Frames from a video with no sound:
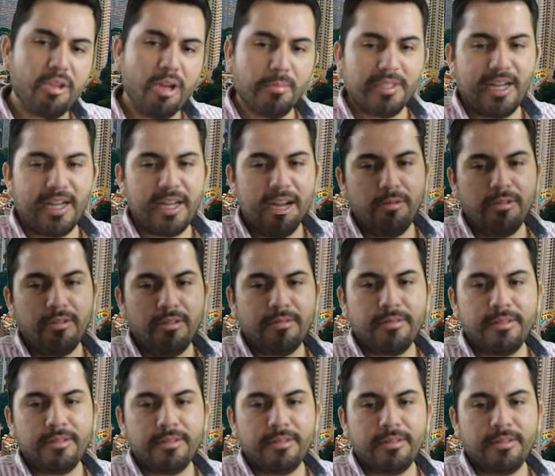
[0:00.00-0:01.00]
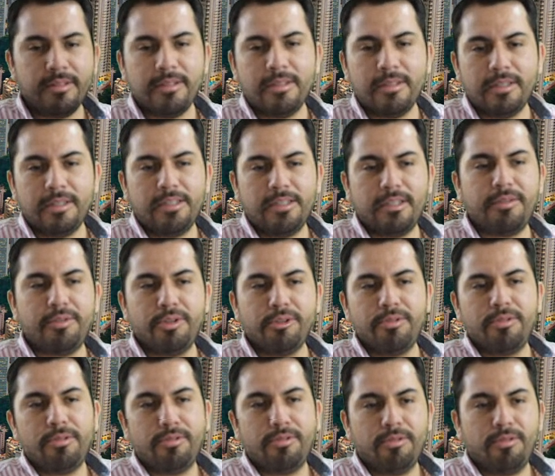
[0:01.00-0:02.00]
thumbs down. If
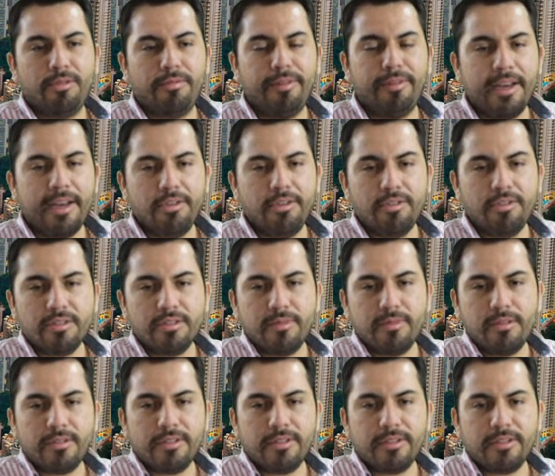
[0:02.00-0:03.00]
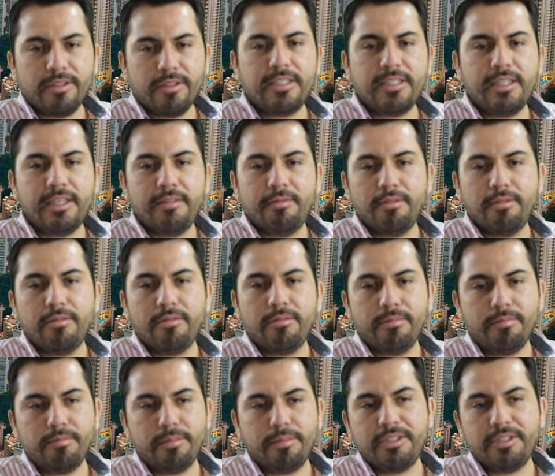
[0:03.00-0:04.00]
you find useful this info,
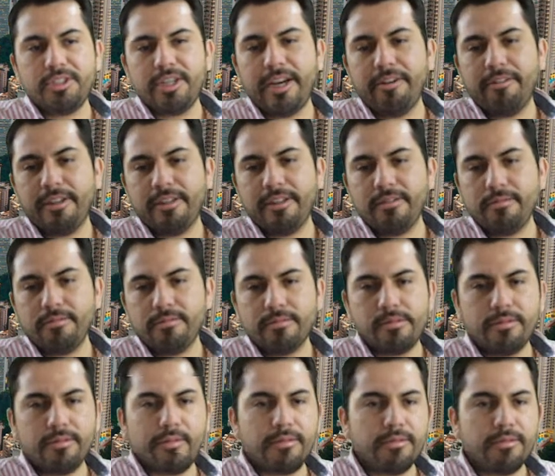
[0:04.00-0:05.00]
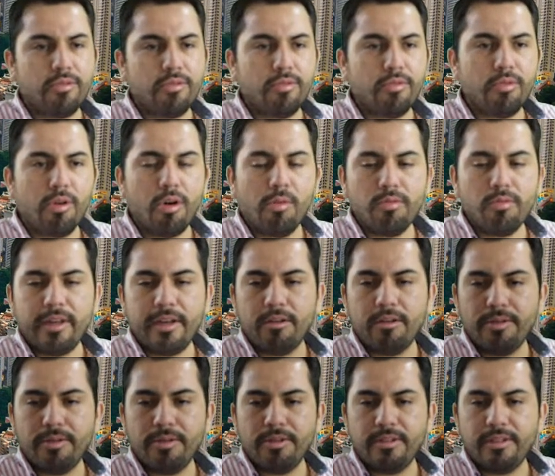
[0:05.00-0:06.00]
please share it to grow the
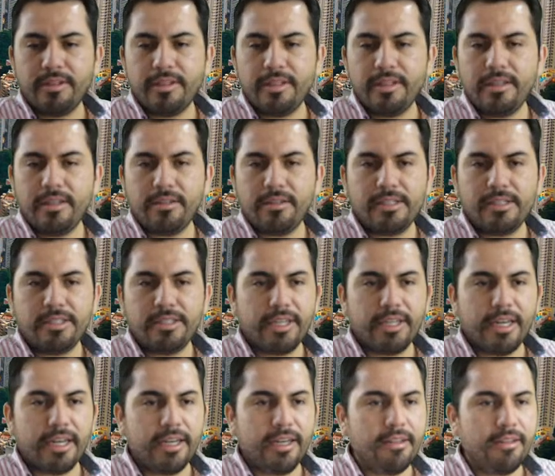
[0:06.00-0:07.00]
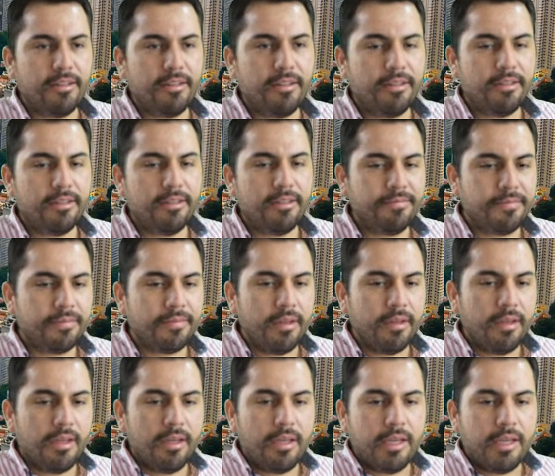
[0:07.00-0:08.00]
community on this channel.
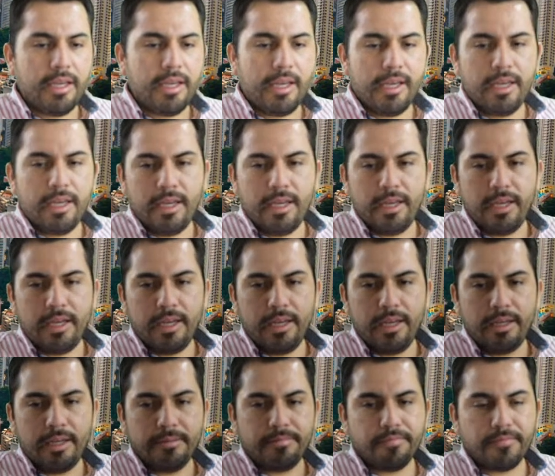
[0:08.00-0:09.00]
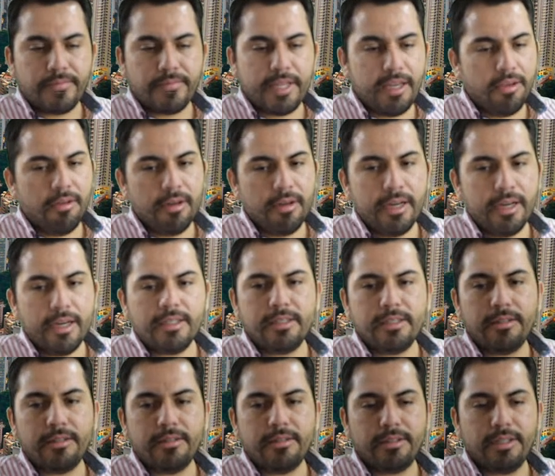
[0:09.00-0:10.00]
And thank you,
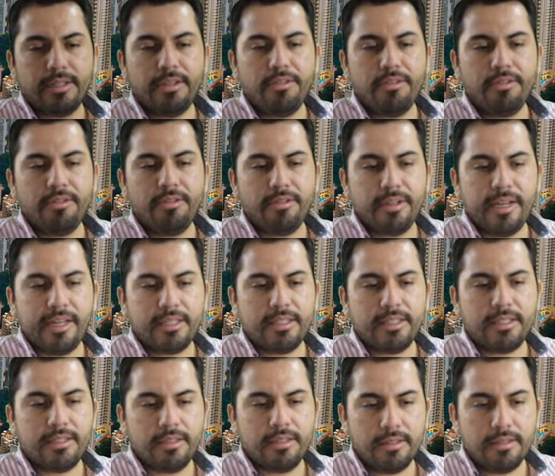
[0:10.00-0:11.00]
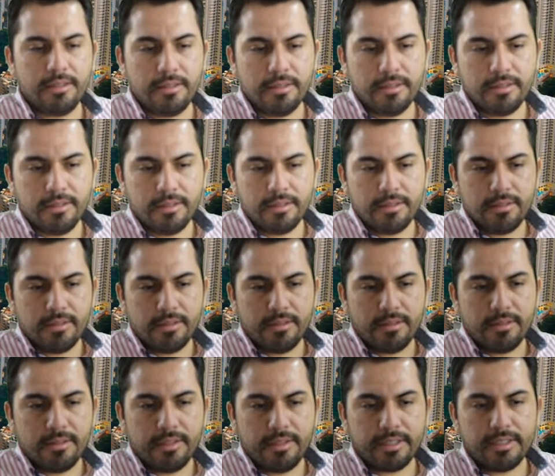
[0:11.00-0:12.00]
guys. See you next
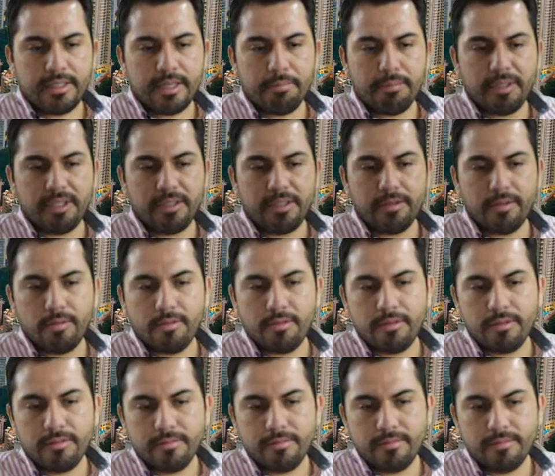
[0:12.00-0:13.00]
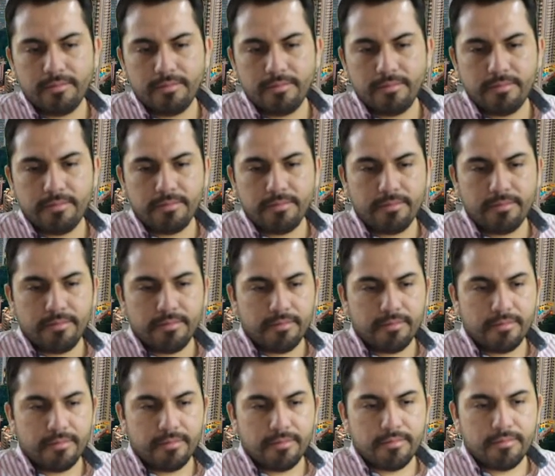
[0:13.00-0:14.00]
episode.
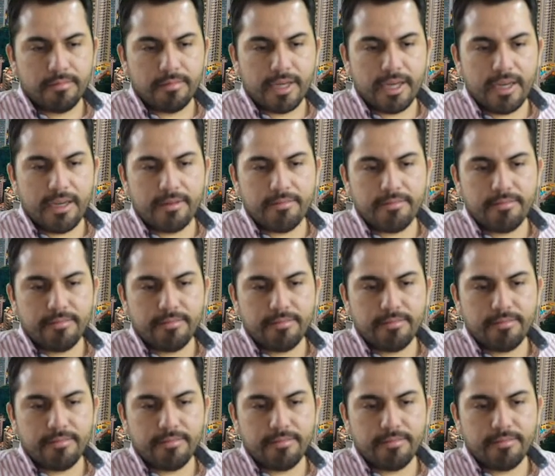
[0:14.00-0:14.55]
Bye.